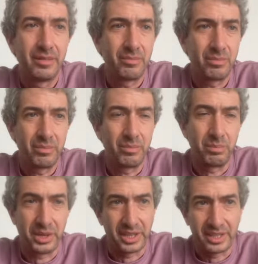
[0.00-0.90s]

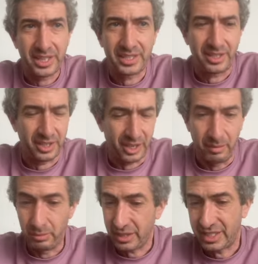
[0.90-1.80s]
But that's going to come.
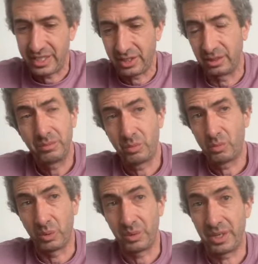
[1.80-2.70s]
But still,
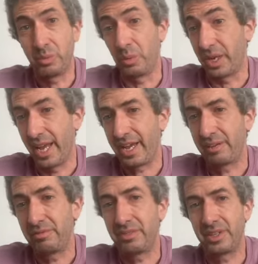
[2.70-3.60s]
what we
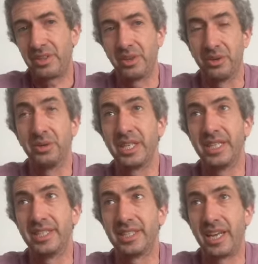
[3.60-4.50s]
have though
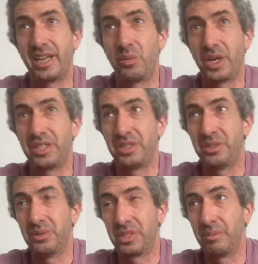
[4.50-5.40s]
is a way to
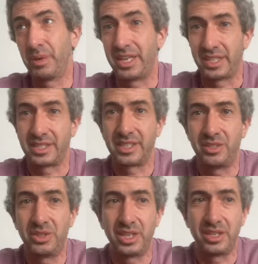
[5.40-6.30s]
use embeddings, and you
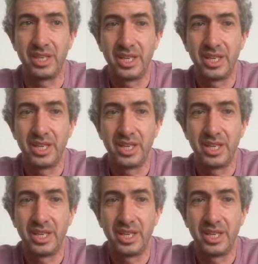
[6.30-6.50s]
can